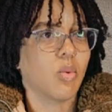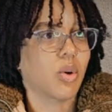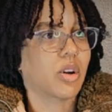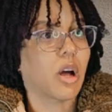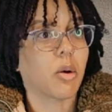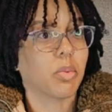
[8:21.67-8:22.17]

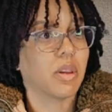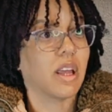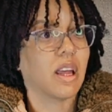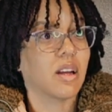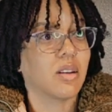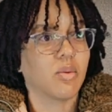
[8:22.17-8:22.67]
workout
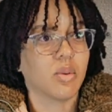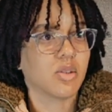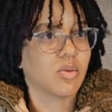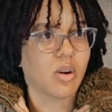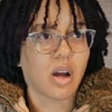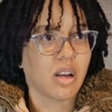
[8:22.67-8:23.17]
plan,
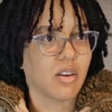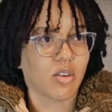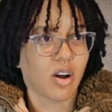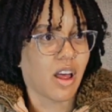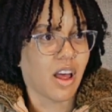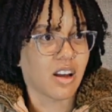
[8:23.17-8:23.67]
which I
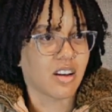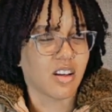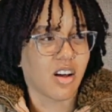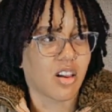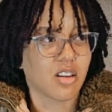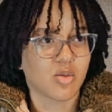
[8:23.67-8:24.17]
never had
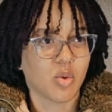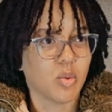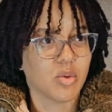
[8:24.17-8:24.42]
in college.